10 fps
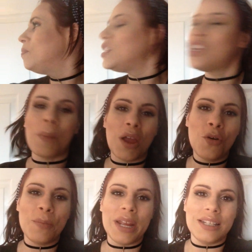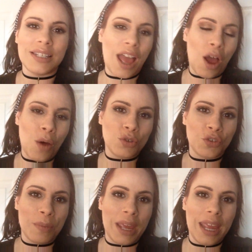So by all means, get hold of
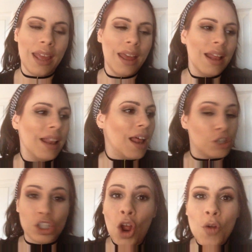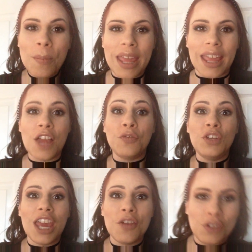me, show me
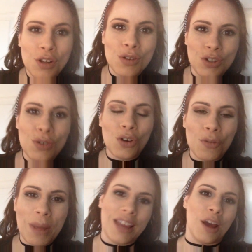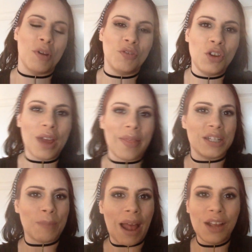if you do your makeup, if you get this
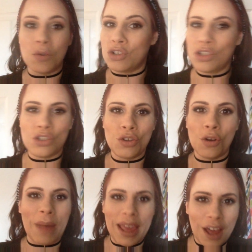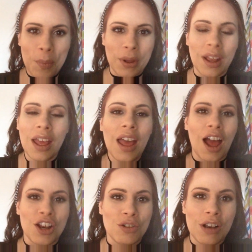palette or just do your makeup and
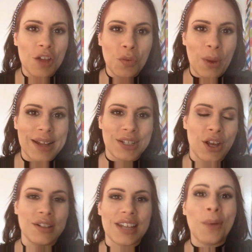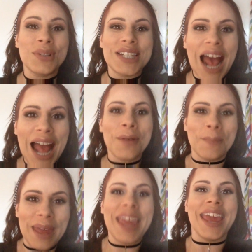you love the way it turns out, tag
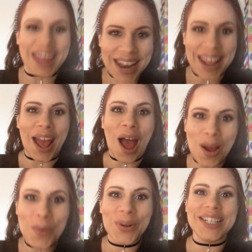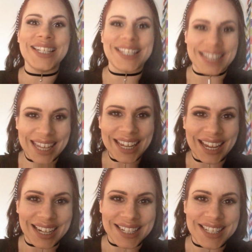me in it. I want to see
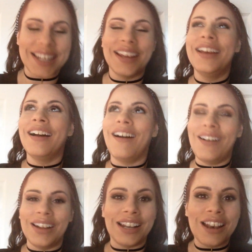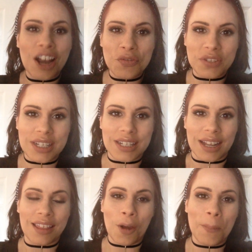it. Oh, I'd love to see
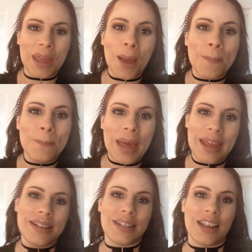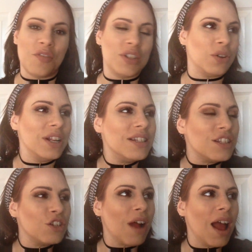it. That would be amazing. If it's on
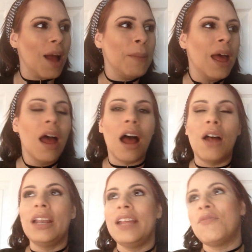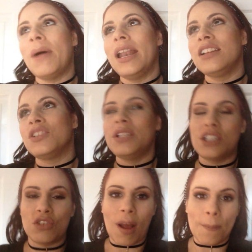Instagram, I'll leave my link to
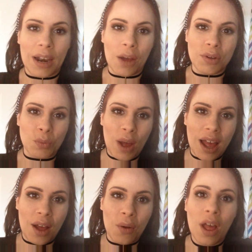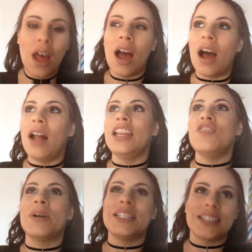Instagram below as well. I'll leave
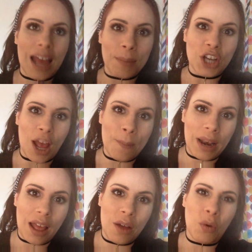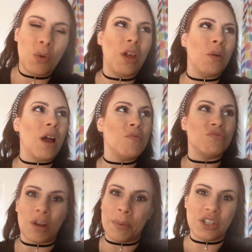my Snapchat below, although I'm
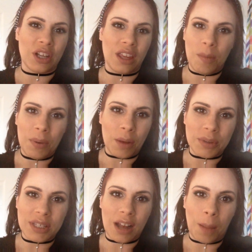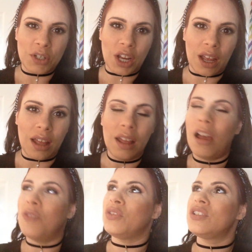rubbish at keeping up with Snapchat.
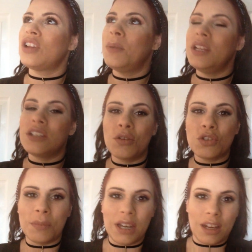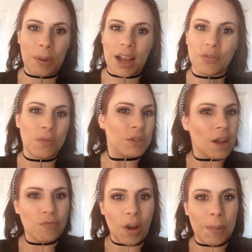I've got so many social media platforms,
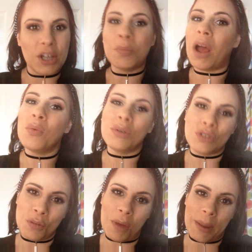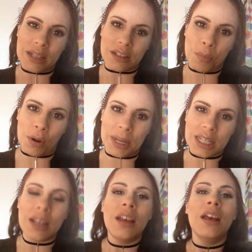I'm rubbish, but I will do my best, I
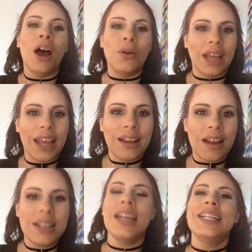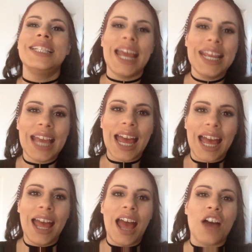promise. Okay, guys, take
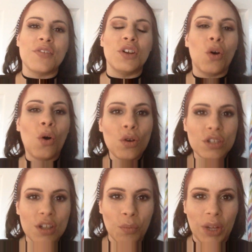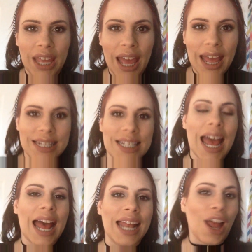care, have an awesome weekend,
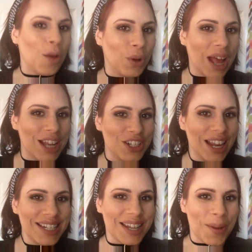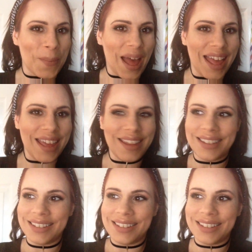and I will catch you later. Bye.